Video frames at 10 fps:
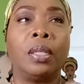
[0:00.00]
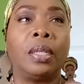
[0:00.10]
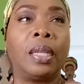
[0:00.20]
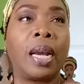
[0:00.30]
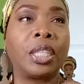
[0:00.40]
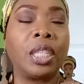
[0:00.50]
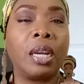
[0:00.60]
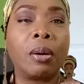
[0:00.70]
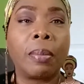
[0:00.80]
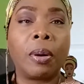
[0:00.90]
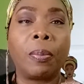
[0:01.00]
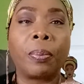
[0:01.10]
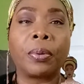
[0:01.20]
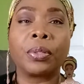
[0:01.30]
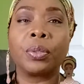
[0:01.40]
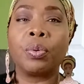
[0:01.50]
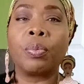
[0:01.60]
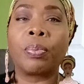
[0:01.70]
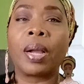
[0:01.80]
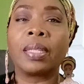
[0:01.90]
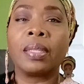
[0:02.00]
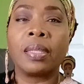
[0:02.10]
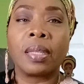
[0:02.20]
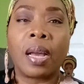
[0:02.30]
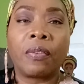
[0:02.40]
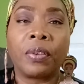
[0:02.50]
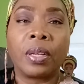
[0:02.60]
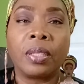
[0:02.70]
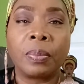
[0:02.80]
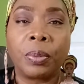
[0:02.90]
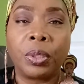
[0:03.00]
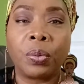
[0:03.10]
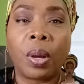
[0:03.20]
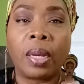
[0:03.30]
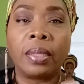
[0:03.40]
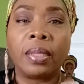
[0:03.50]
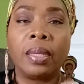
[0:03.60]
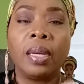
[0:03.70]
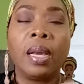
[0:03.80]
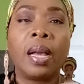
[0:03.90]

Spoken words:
lashing out about a person who practices African spirituality,